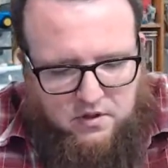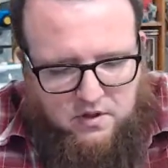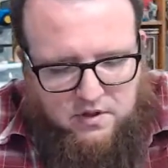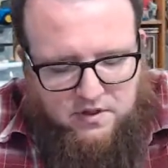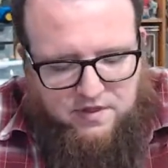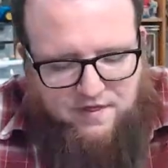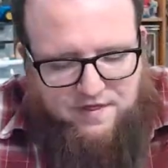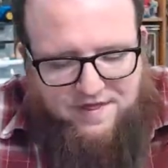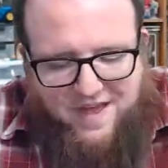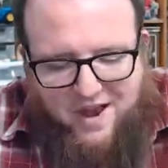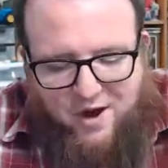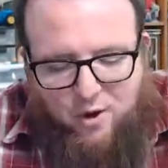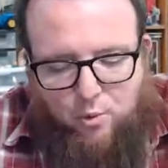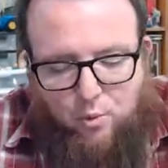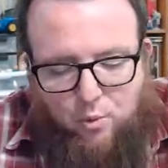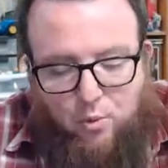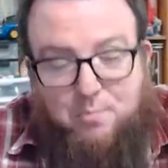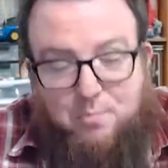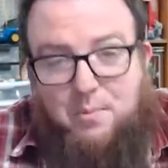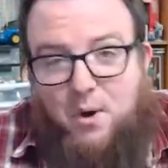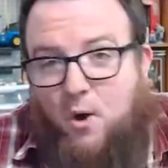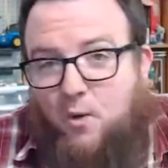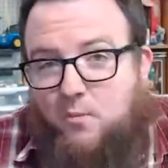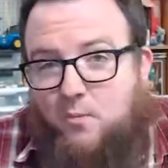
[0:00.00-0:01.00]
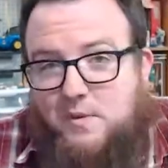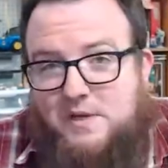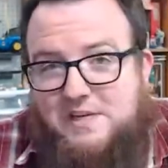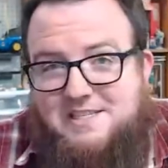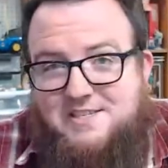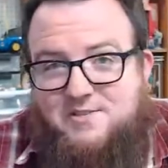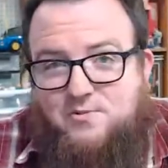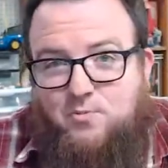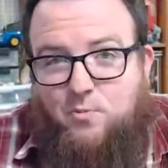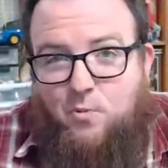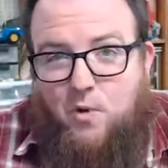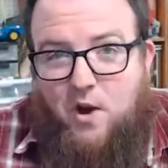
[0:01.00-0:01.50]
there were
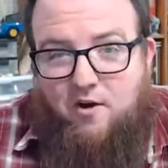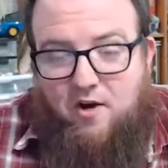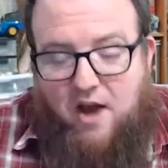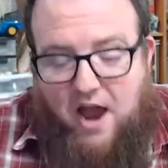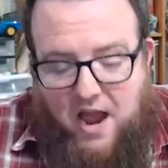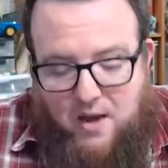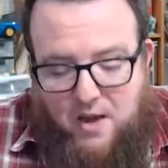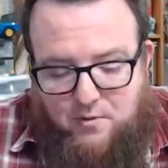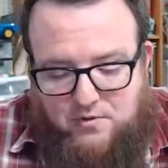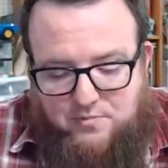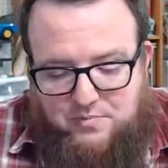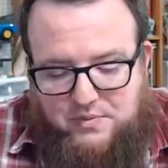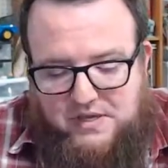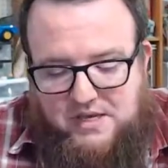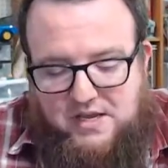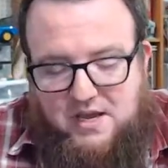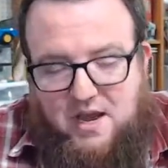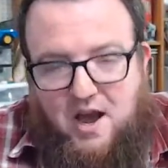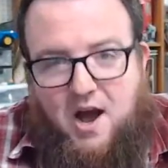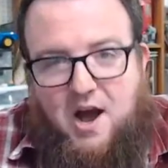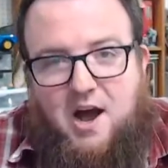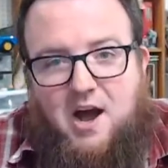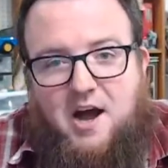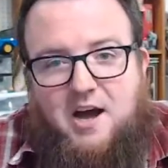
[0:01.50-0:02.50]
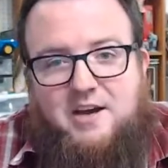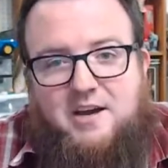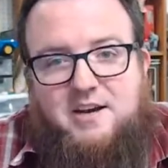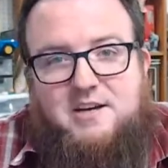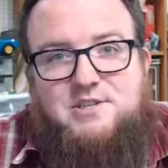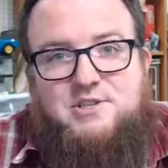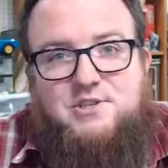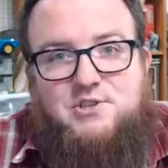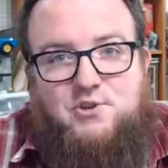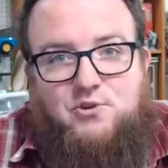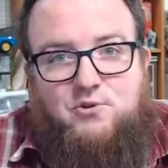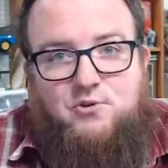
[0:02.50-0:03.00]
moments where I would be on a
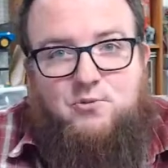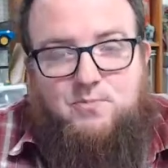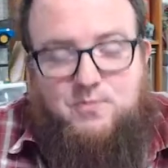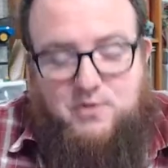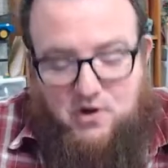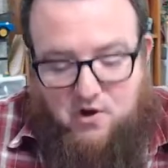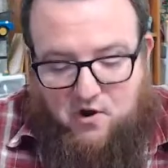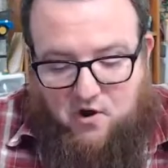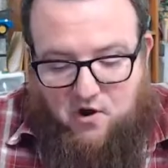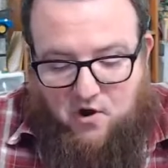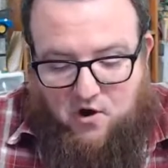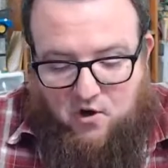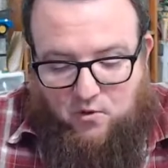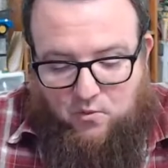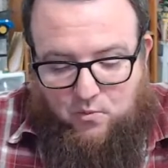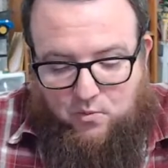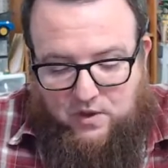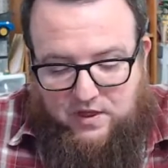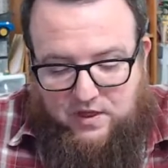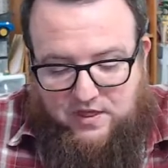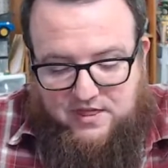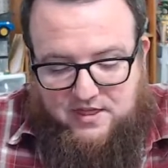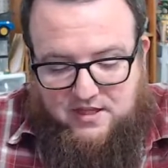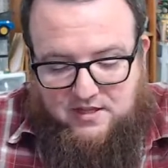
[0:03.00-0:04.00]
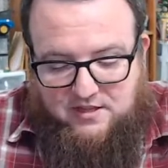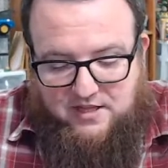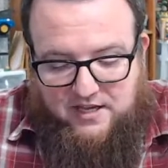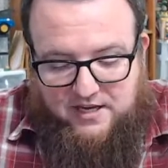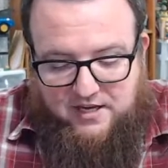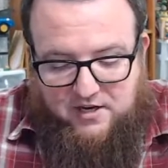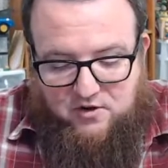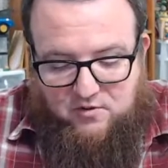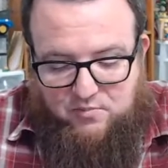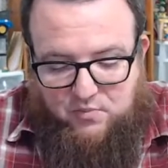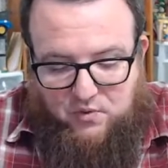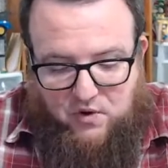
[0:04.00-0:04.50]
Zoom call with the
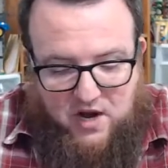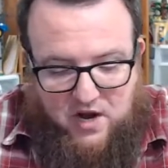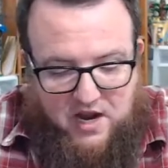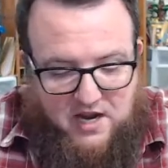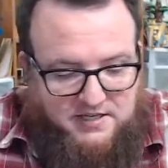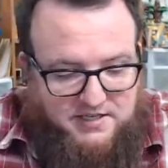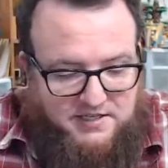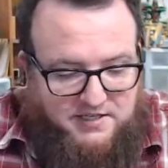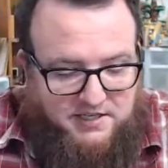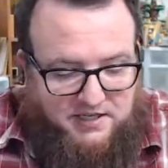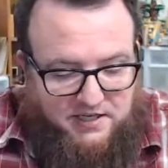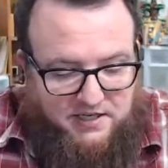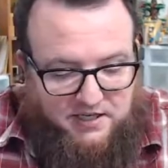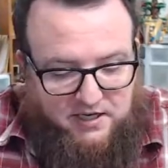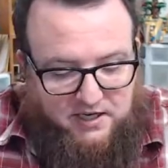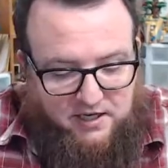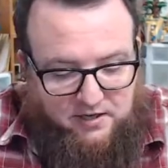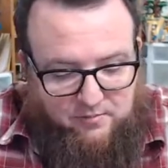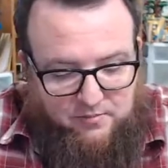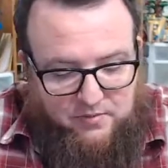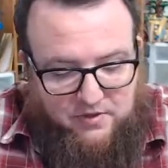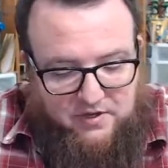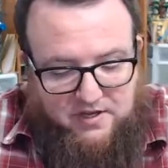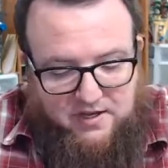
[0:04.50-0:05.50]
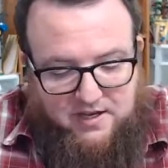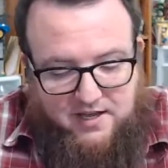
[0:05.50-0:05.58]
Lego brand team